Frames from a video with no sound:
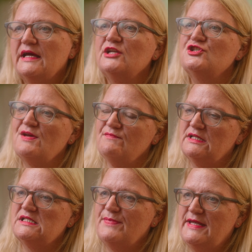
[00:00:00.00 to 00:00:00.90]
And
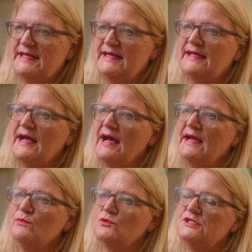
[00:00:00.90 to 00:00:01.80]
generally speaking,
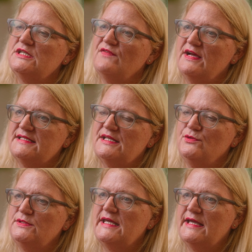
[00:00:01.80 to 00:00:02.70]
I would advise that
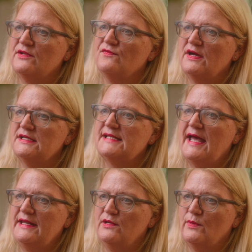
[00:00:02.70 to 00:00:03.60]
you take advice
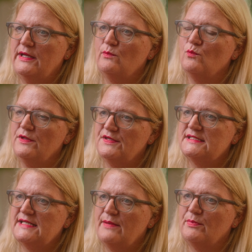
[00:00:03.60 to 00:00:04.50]
anyway with
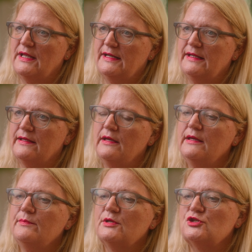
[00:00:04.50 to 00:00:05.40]
estate planning,
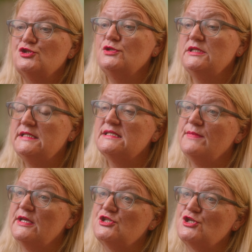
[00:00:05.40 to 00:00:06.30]
because you need to
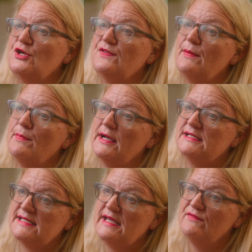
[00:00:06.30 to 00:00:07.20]
make sure that by
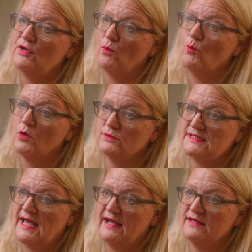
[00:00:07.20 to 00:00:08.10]
saving on one
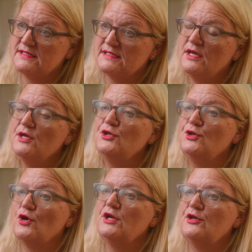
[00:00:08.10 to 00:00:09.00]
tax, you're
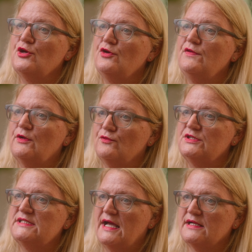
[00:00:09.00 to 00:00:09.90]
not incurring other
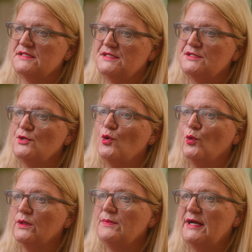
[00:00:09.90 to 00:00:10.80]
taxes, and
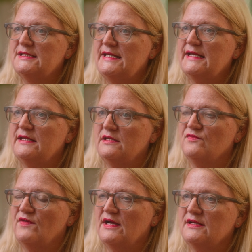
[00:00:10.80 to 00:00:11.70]
only by taking
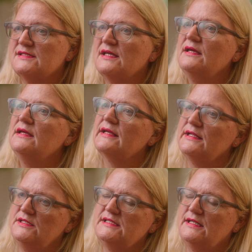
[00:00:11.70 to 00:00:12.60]
advice
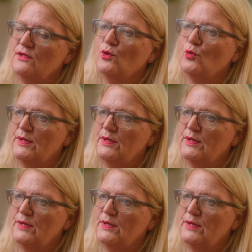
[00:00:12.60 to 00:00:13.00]
can you see the whole